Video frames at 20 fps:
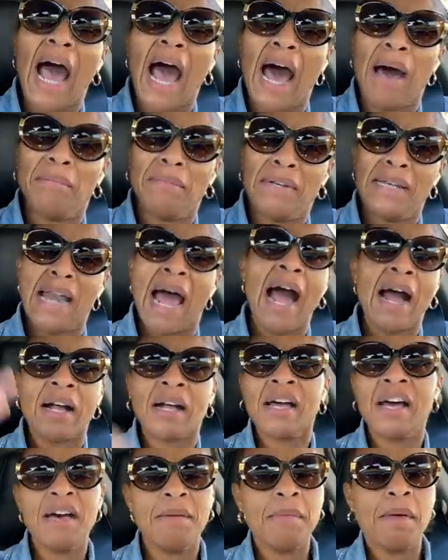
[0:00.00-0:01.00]
I'm
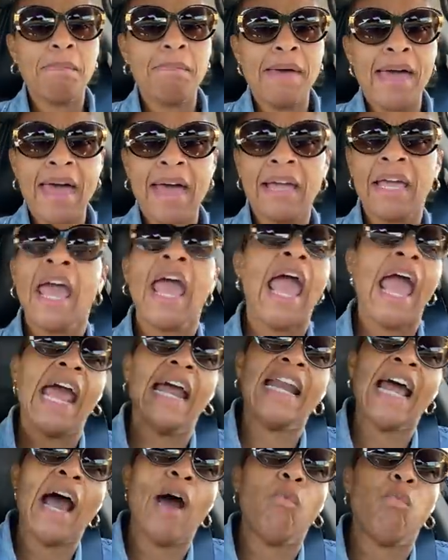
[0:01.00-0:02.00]
not coming back
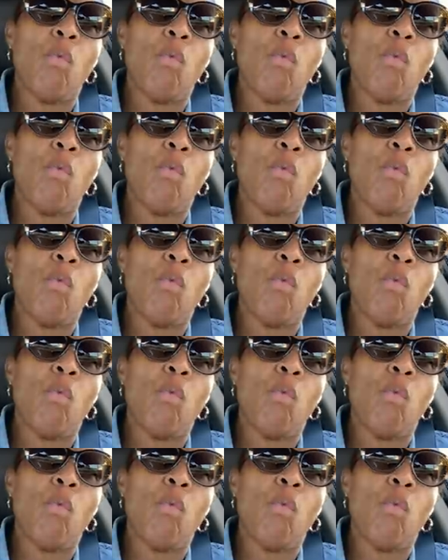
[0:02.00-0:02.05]
and I